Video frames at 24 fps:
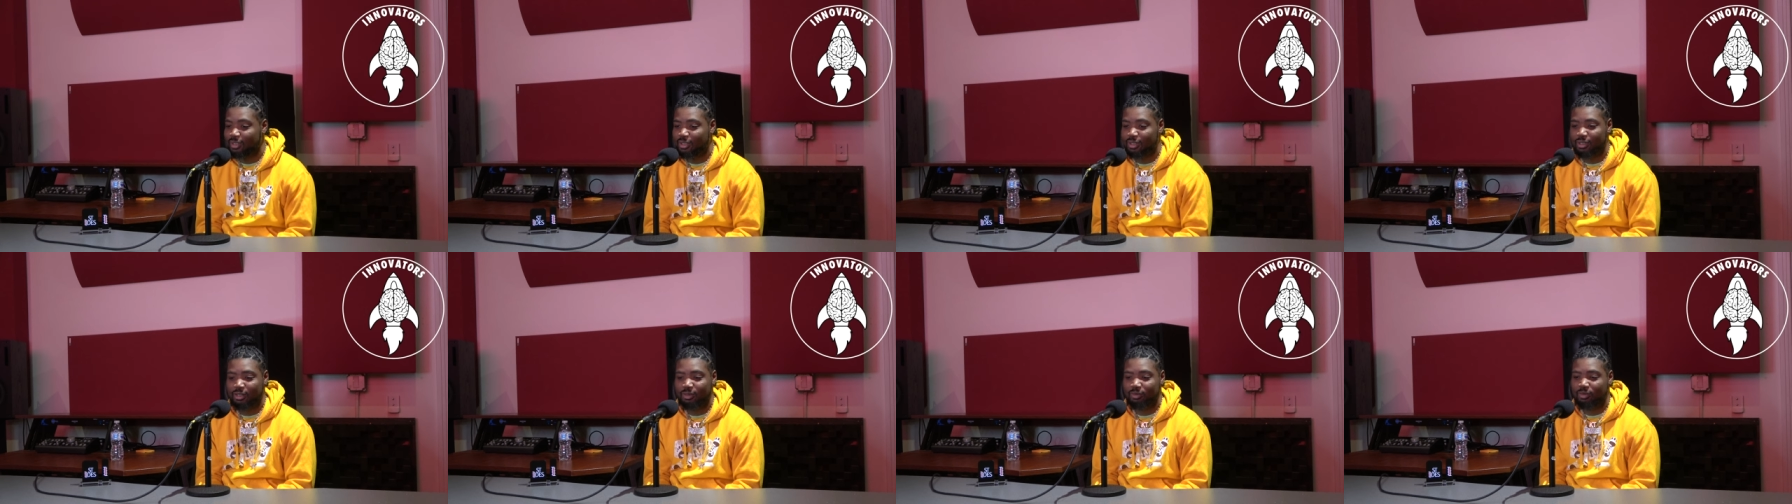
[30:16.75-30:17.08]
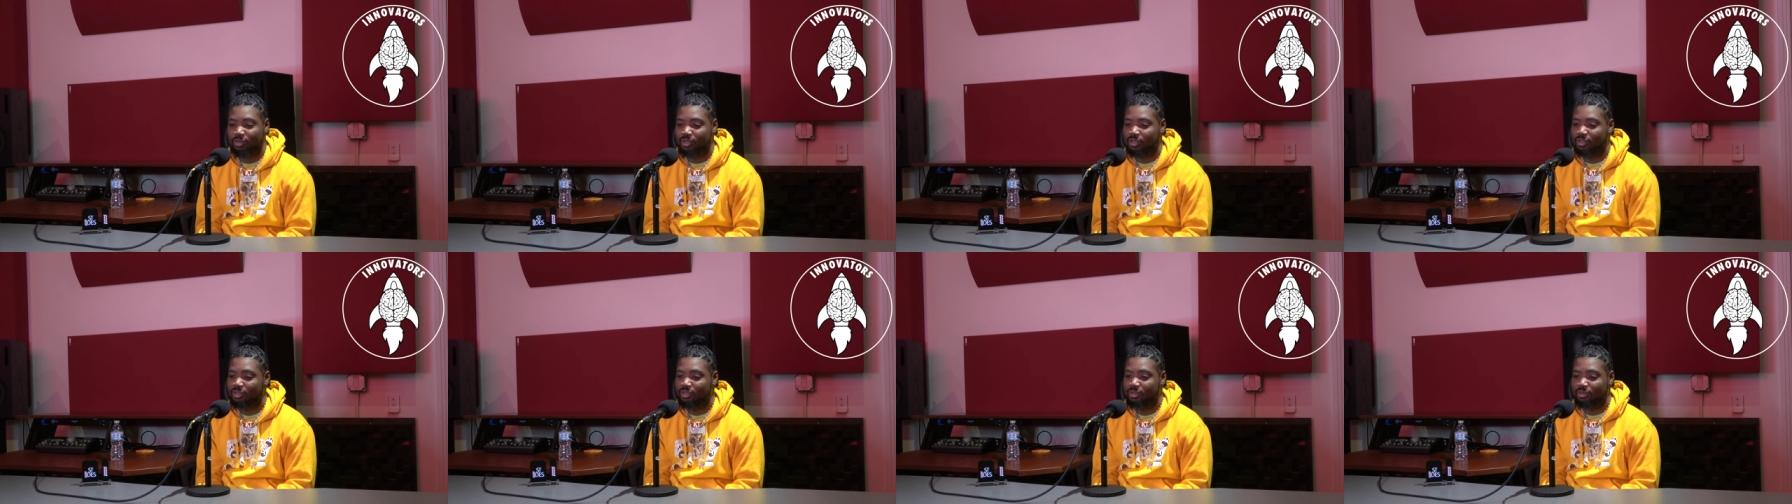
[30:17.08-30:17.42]
Oh
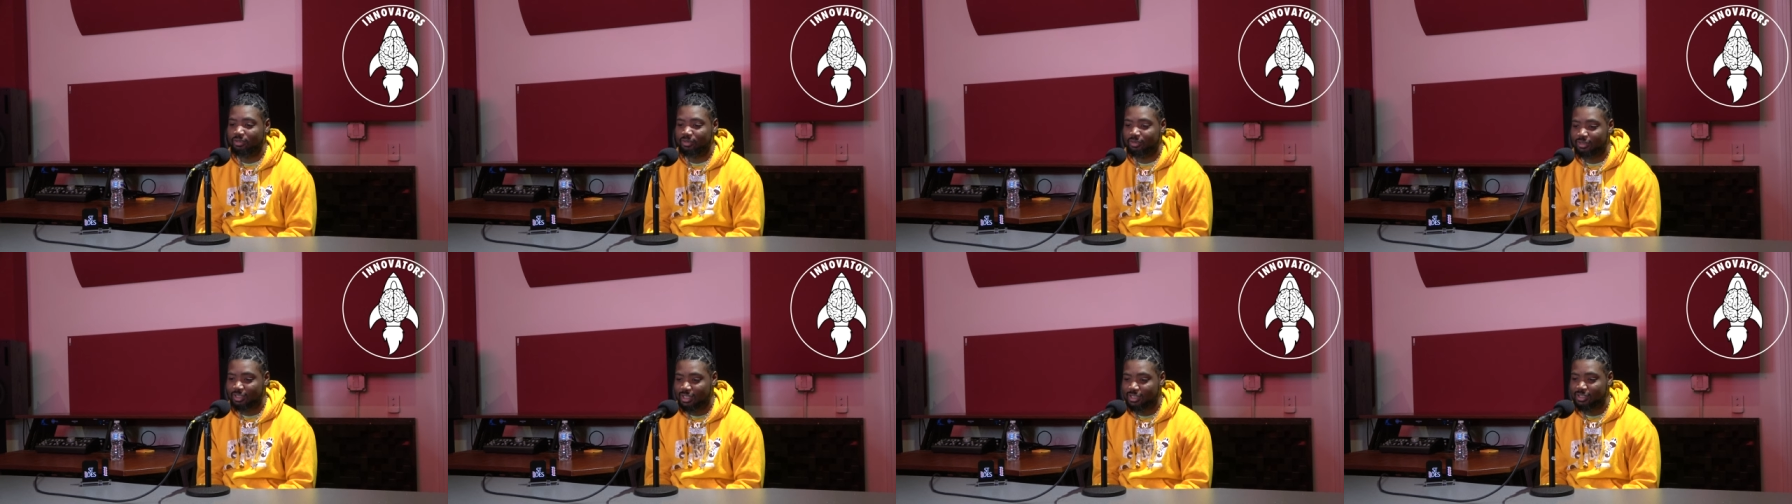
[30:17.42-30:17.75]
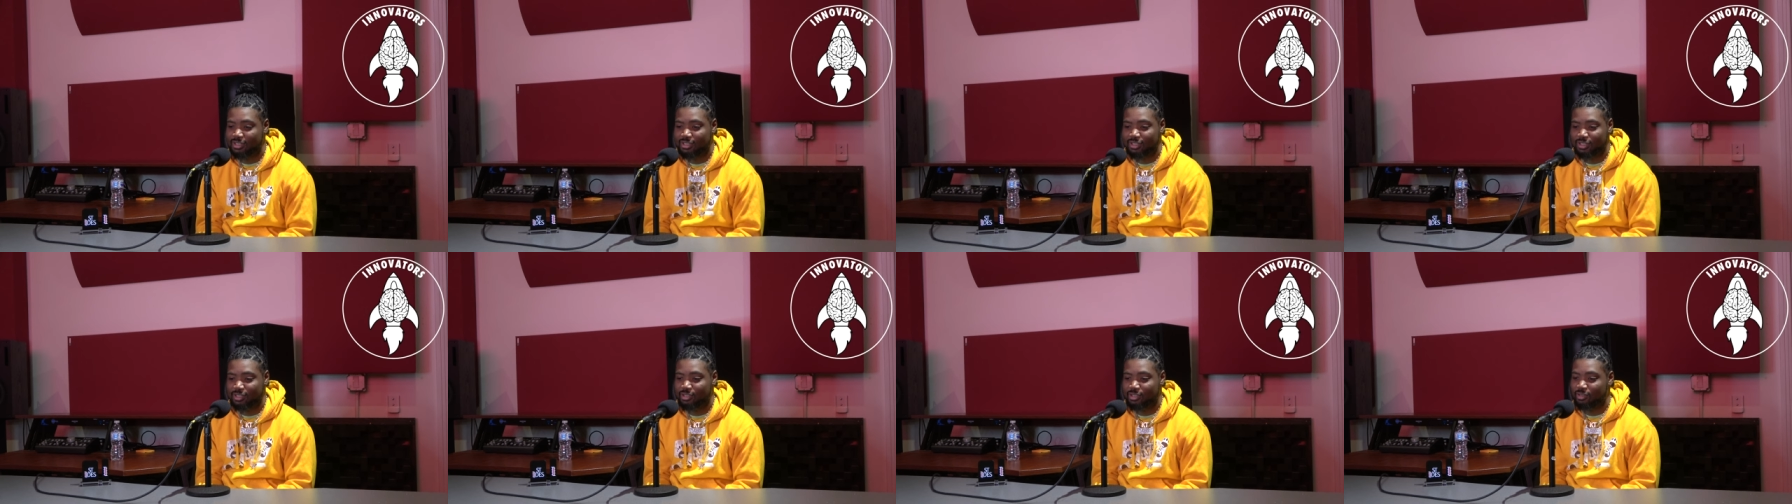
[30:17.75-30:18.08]
no,
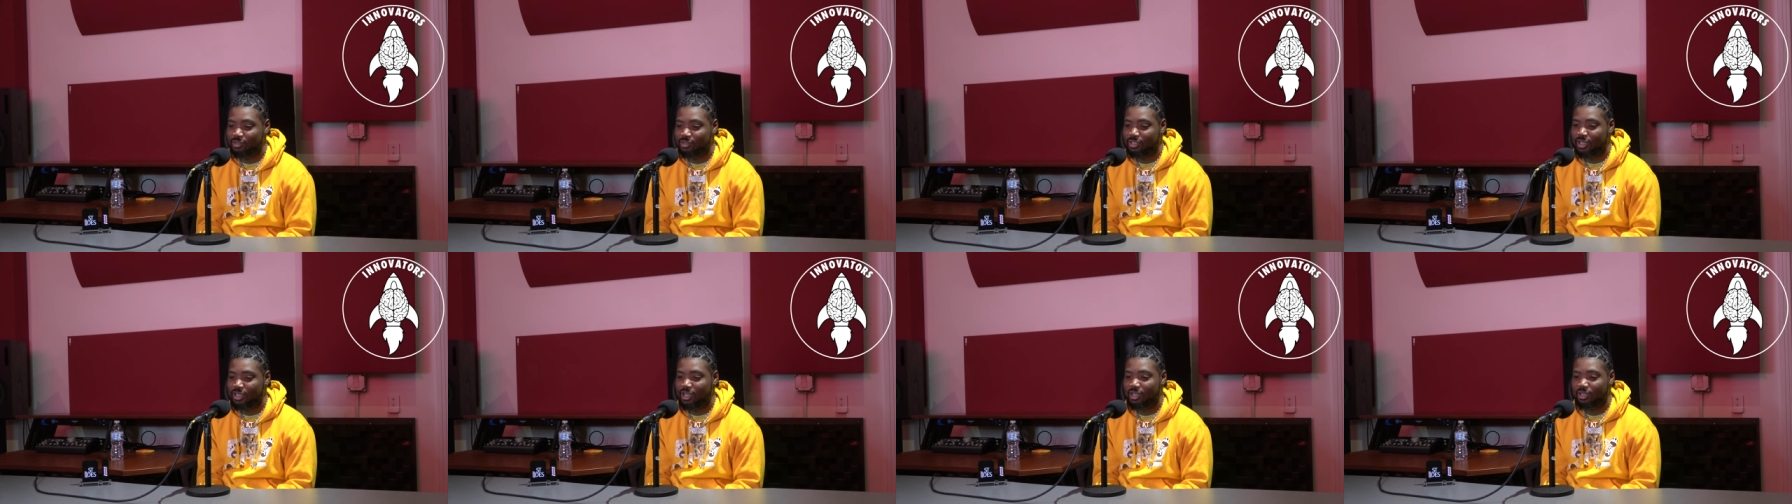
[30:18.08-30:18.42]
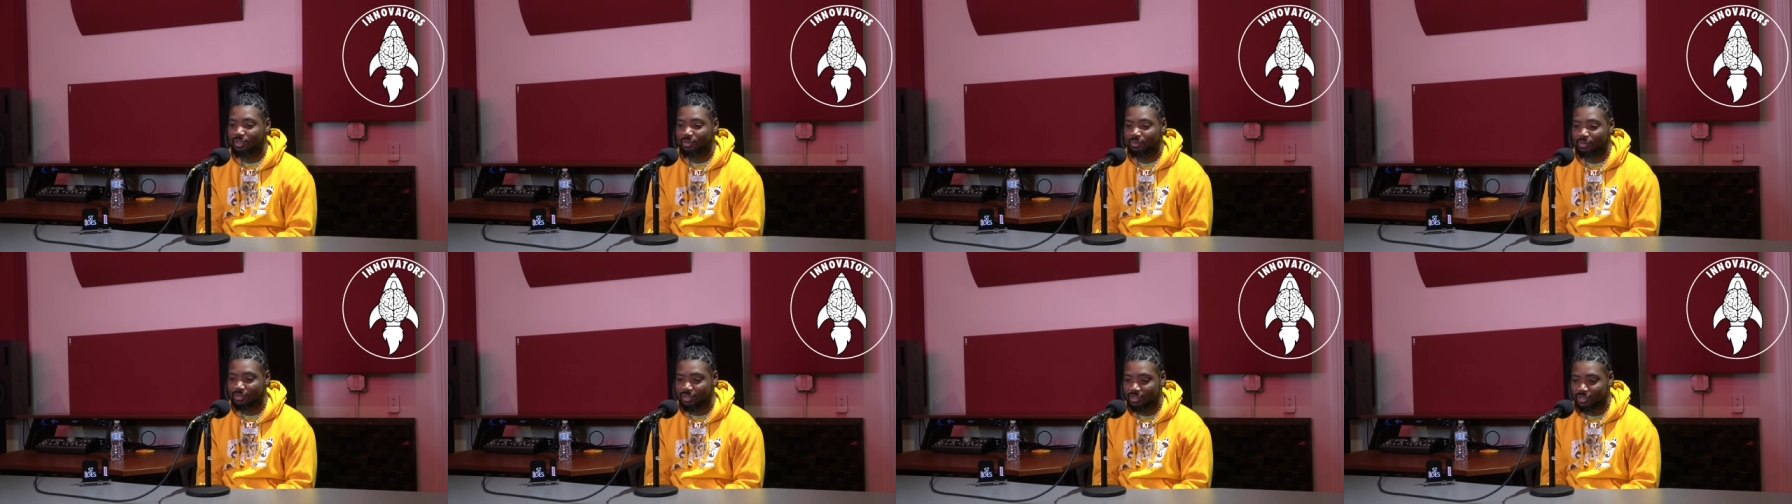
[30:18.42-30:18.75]
that's a zero
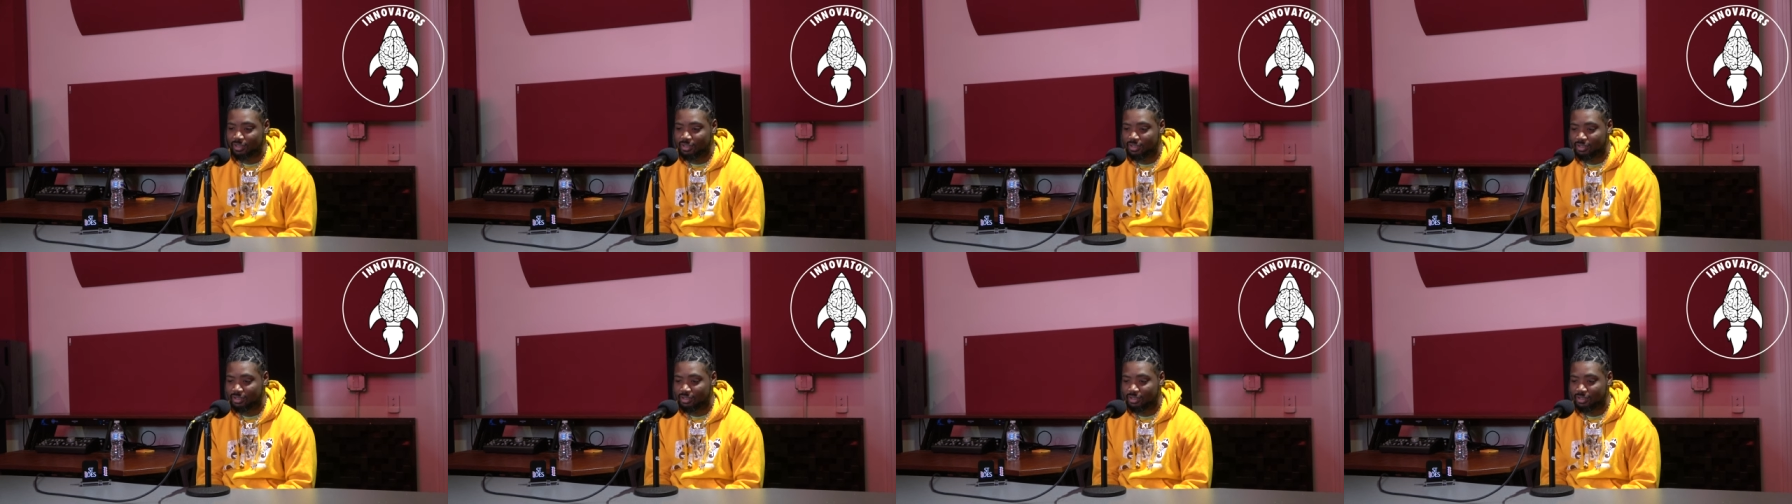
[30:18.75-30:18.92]
tolerance.